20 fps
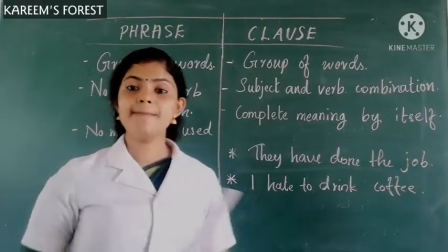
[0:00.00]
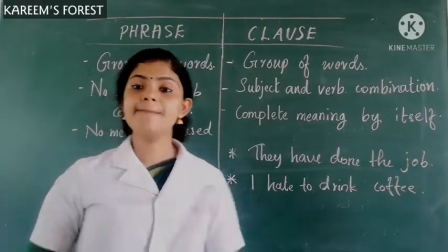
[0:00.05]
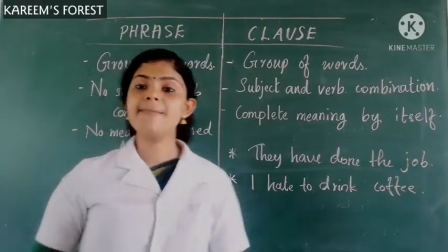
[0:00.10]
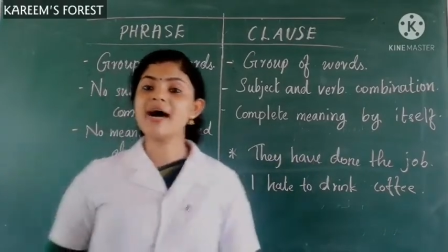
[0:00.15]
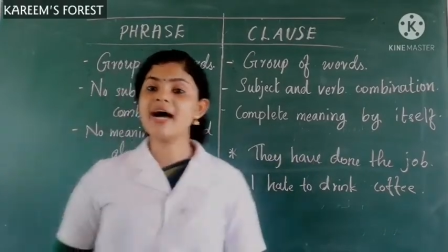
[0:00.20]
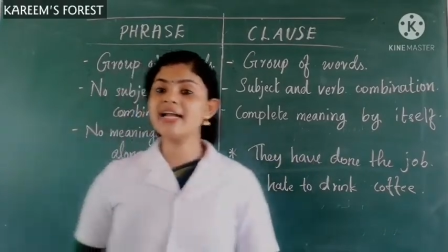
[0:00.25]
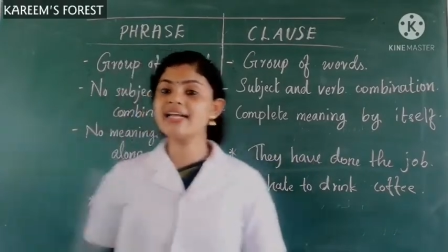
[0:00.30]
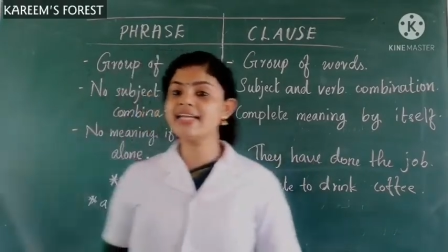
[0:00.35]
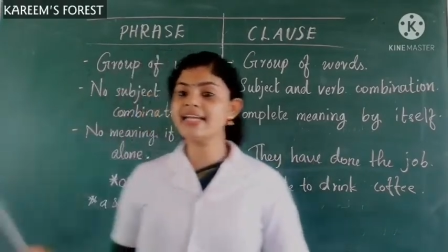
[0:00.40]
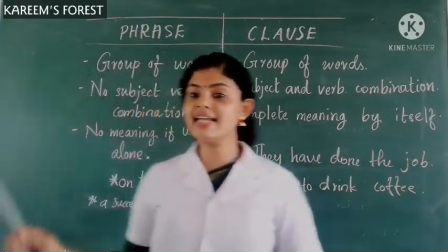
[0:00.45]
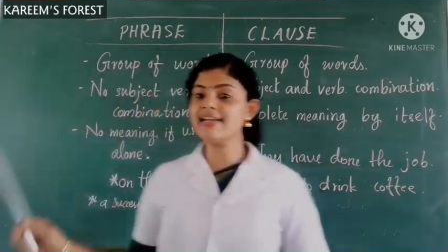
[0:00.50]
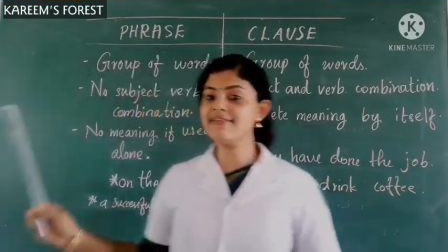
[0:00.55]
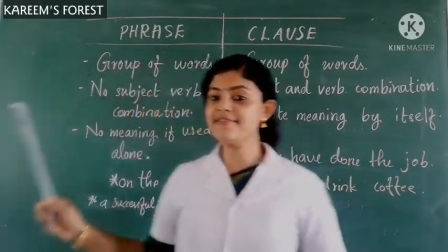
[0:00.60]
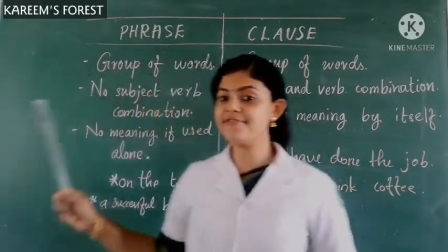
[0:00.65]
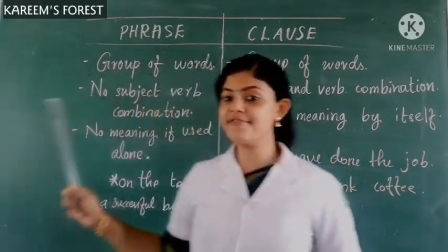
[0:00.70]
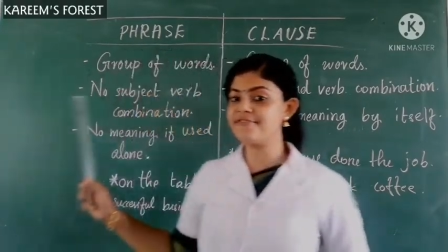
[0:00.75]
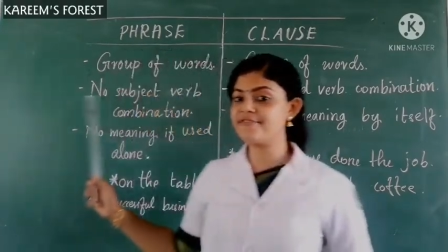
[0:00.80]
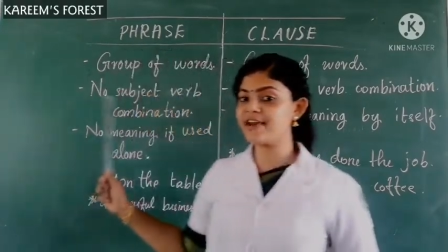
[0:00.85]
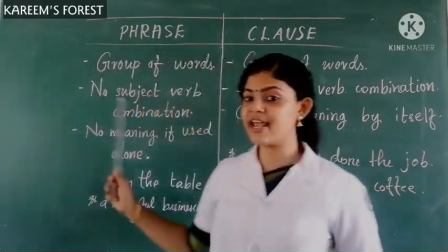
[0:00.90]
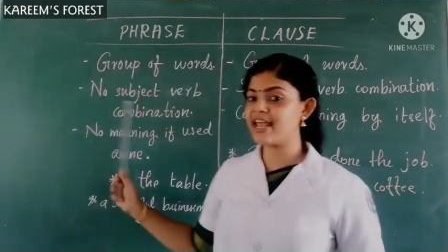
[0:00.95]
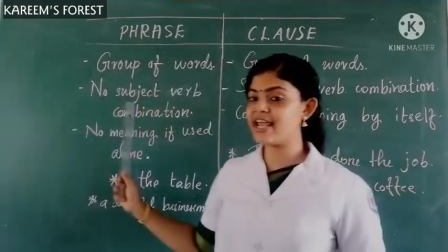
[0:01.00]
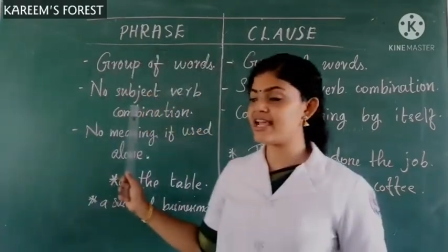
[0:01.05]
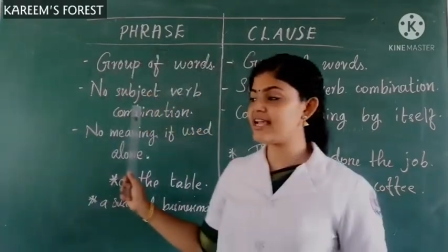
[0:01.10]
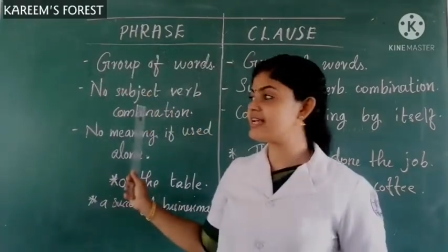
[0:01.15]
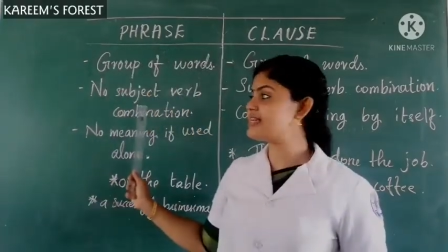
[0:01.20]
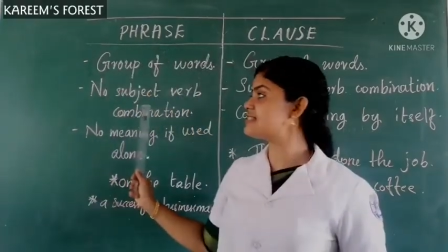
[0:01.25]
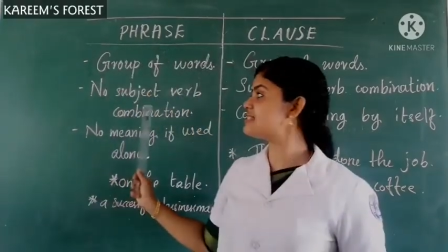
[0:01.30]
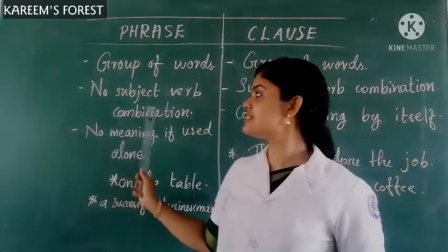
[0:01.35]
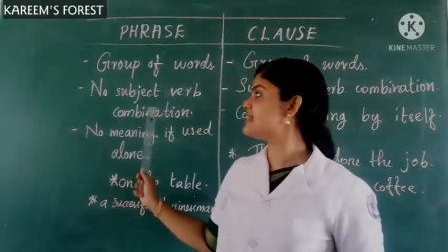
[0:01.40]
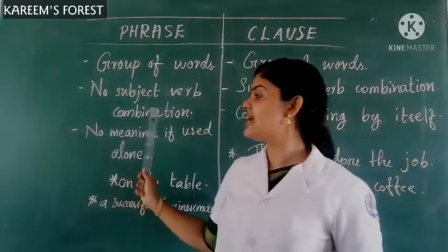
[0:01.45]
But in
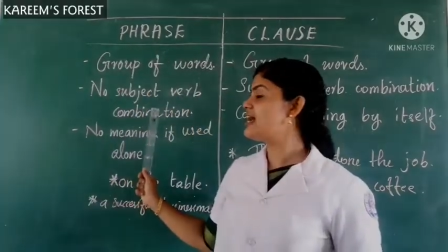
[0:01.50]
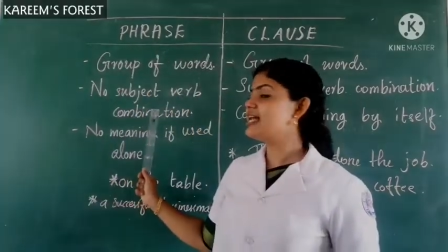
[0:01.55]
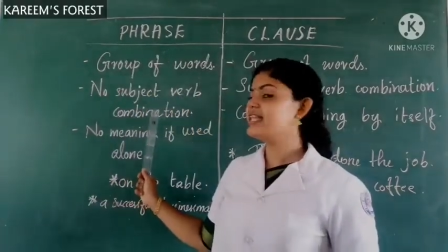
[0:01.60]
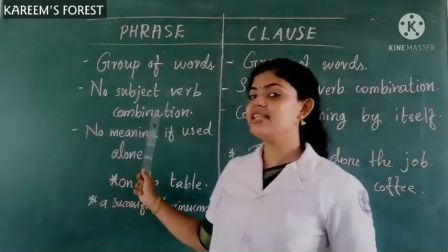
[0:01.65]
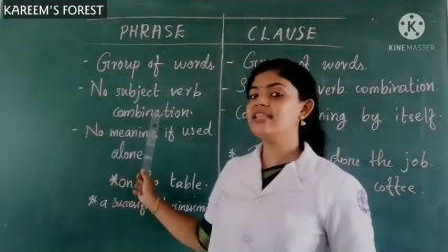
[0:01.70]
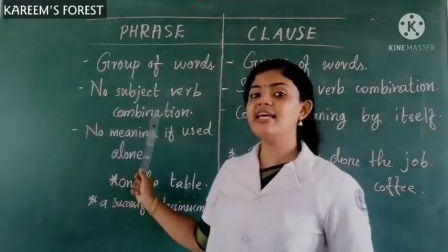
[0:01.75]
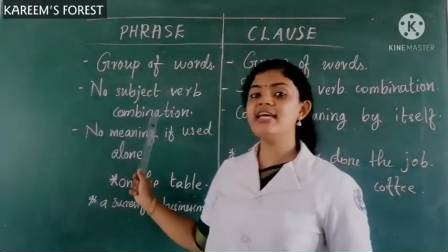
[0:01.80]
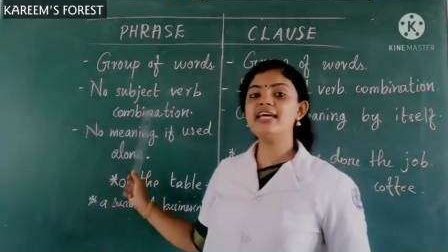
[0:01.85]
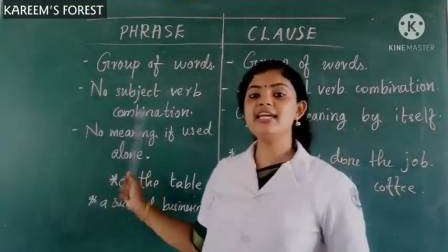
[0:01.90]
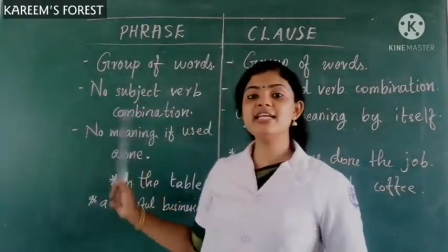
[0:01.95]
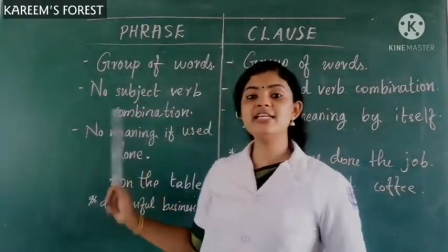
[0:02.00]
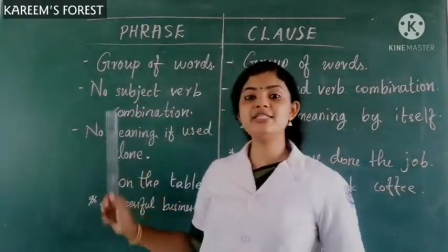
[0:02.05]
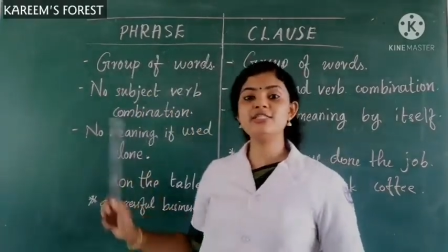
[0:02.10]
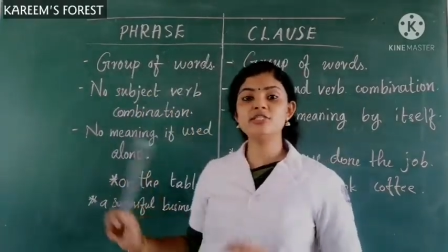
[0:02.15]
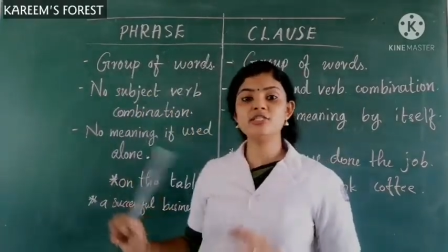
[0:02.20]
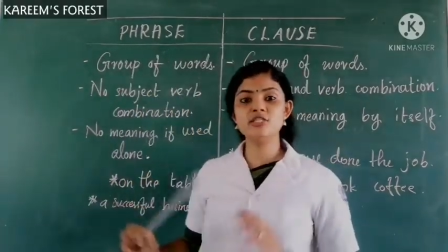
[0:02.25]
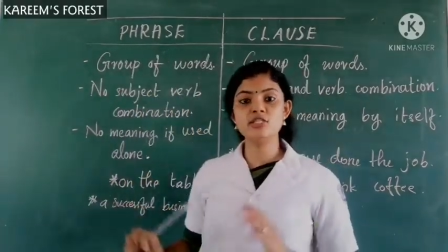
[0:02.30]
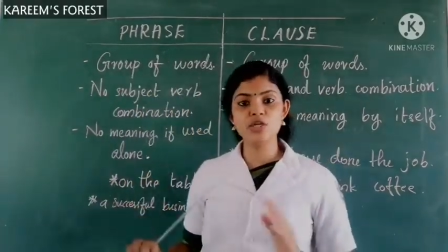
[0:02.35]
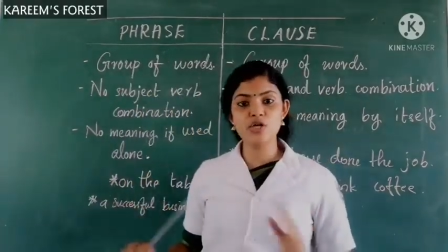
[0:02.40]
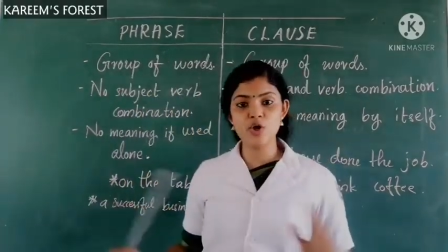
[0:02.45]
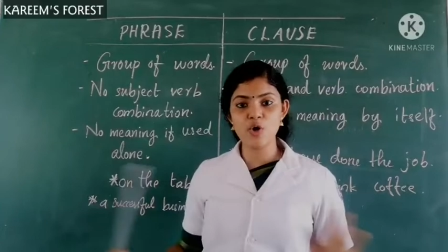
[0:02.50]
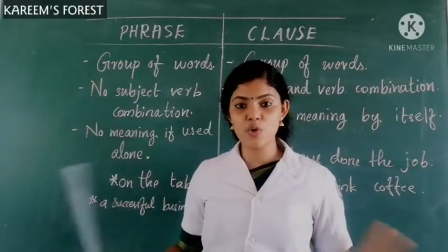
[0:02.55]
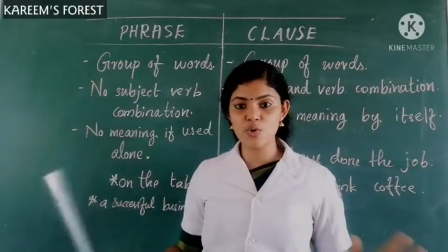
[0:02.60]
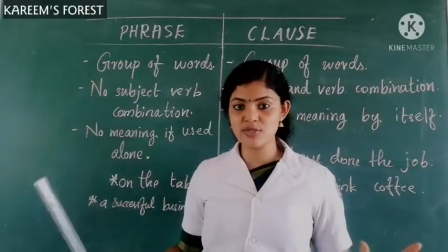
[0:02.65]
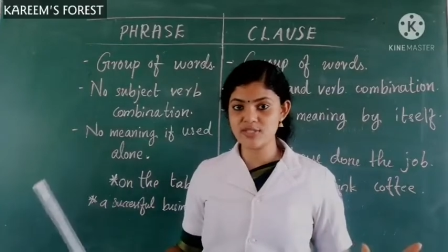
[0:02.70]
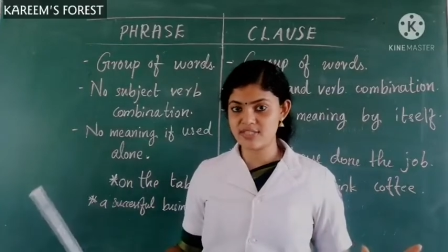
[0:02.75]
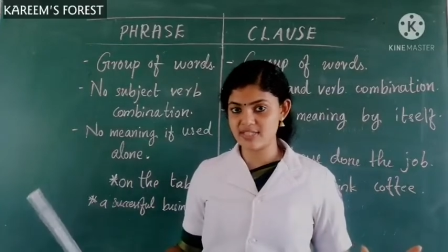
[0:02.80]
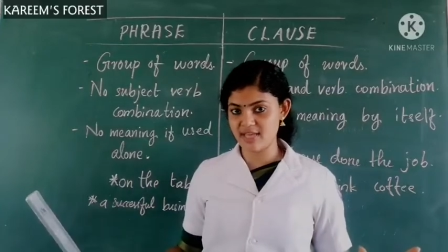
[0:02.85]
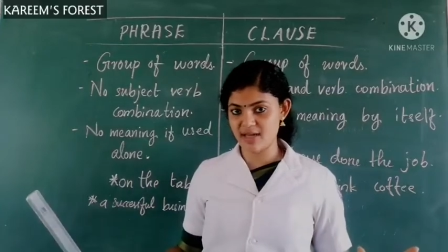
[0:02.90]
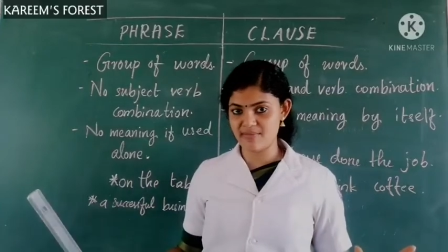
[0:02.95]
phrase, there is
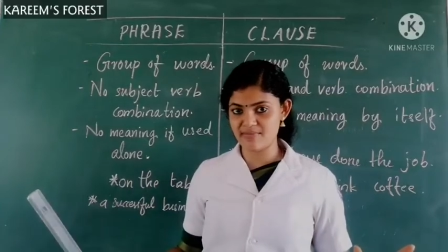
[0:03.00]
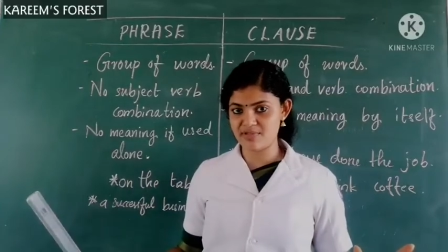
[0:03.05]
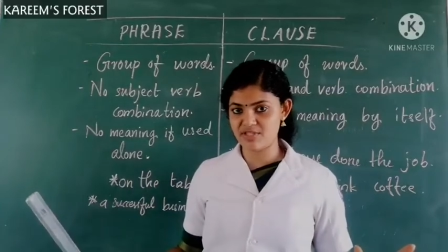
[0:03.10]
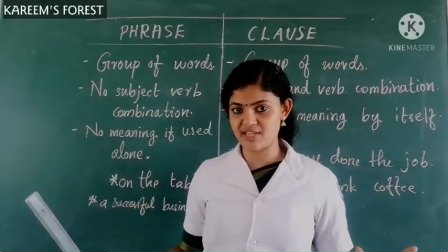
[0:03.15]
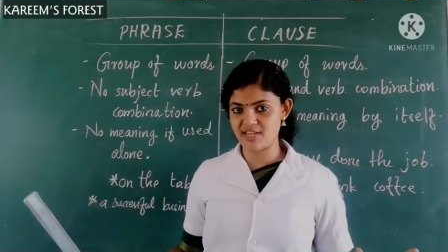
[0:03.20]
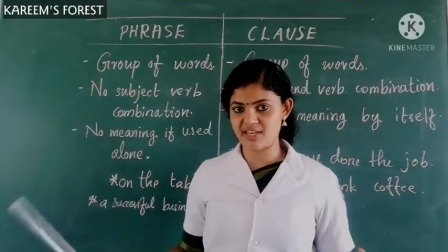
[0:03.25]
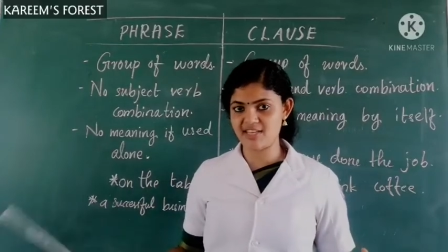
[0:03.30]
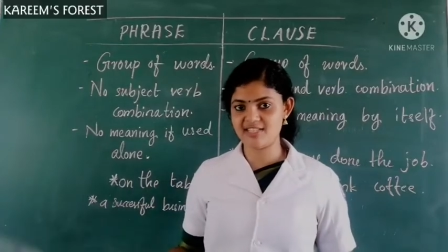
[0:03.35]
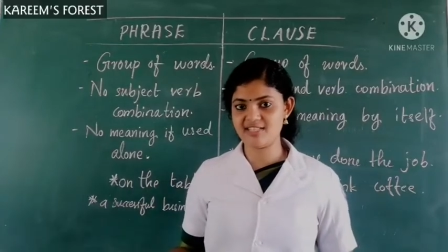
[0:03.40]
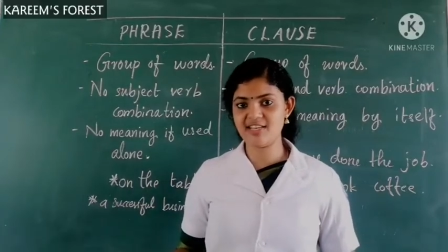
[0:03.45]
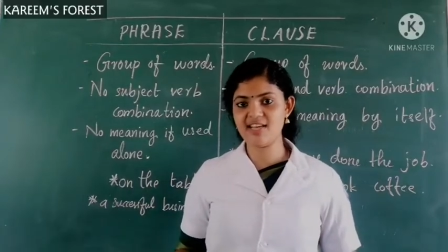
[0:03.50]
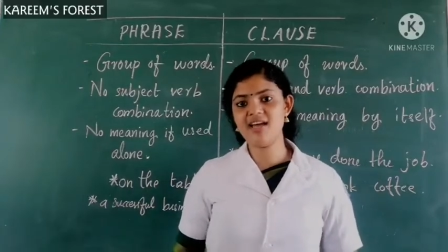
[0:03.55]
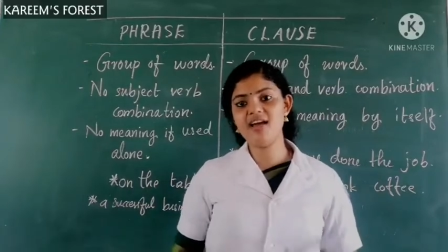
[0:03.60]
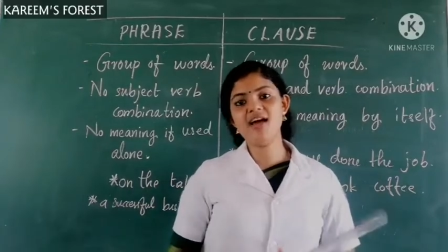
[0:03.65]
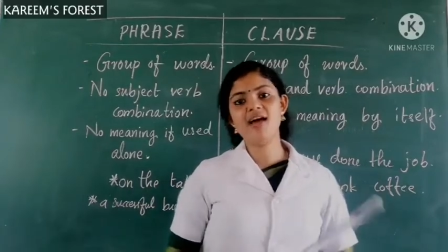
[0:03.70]
no subject.